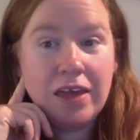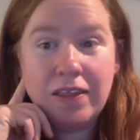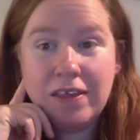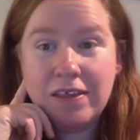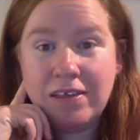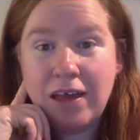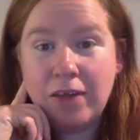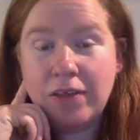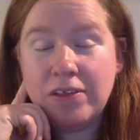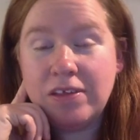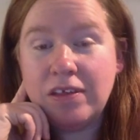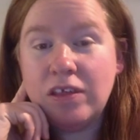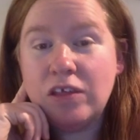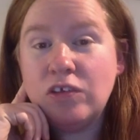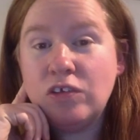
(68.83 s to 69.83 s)
The sound that's
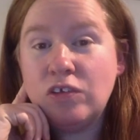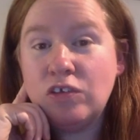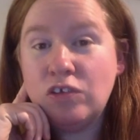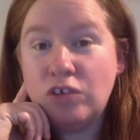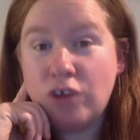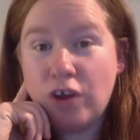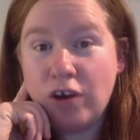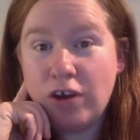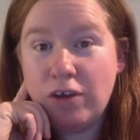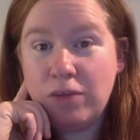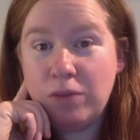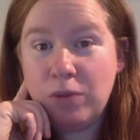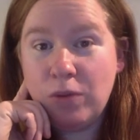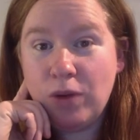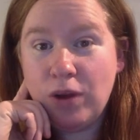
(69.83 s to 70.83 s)
at the start of
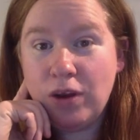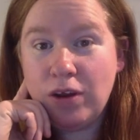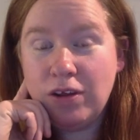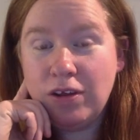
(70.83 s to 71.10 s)
the word.